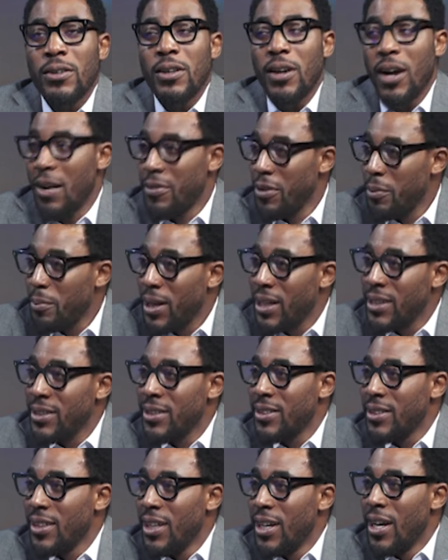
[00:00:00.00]

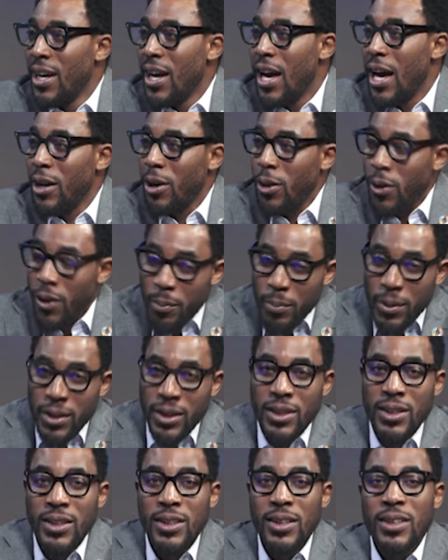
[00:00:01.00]
governments and
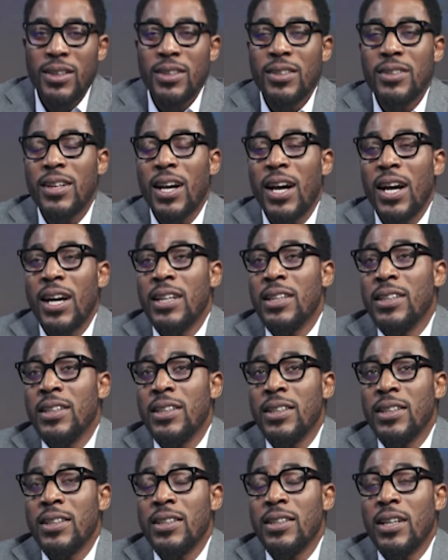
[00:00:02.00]
communities
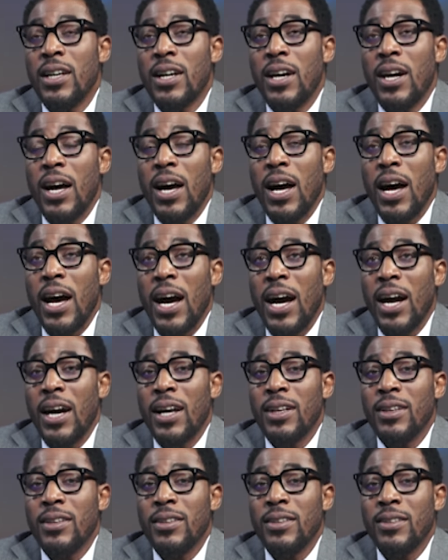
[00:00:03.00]
and
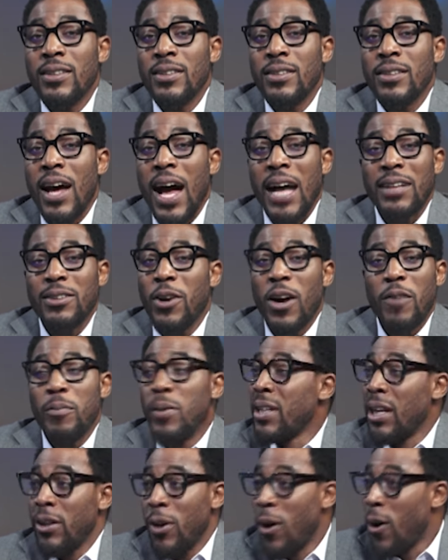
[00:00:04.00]
at
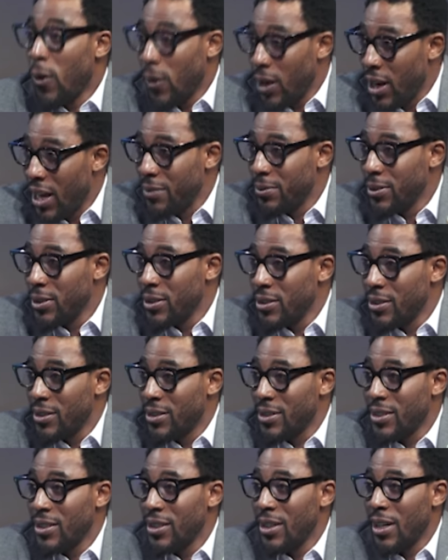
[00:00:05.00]
government at all levels,